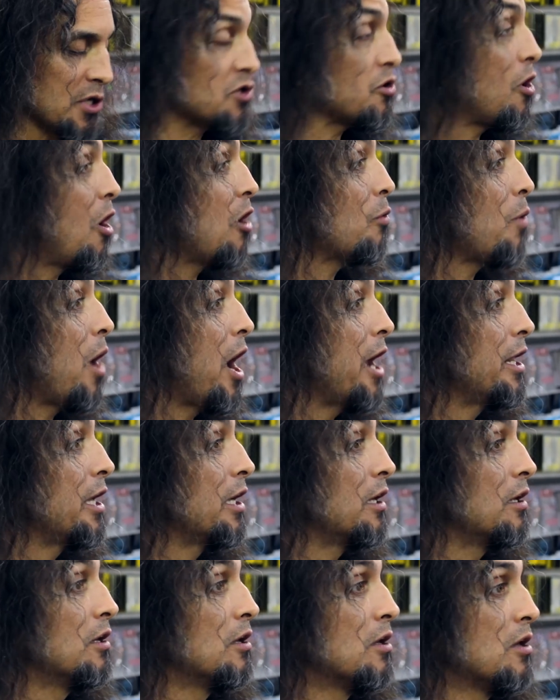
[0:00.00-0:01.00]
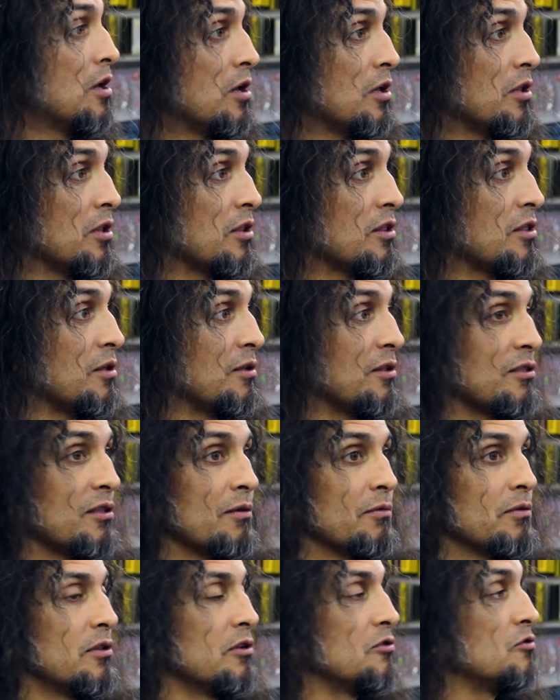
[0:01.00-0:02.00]
The songwriting, the,
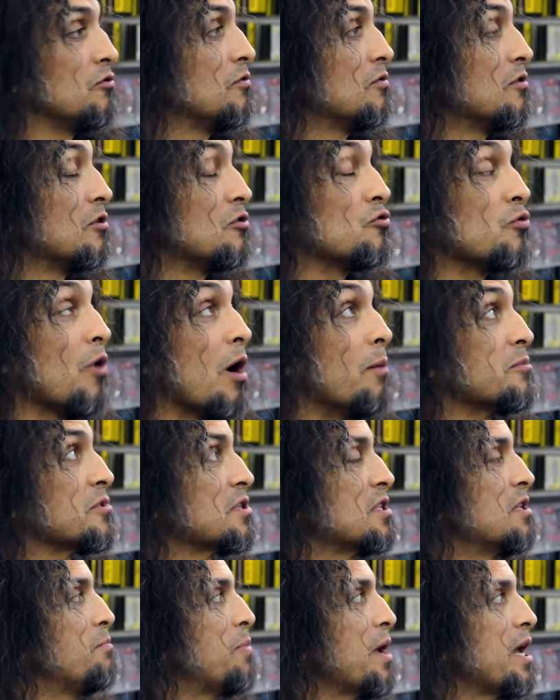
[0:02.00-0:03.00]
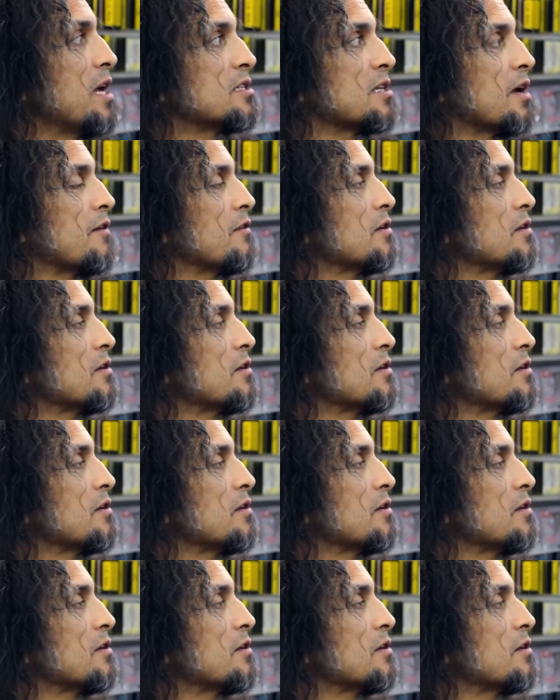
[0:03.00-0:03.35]
the, the, the drums and the bass,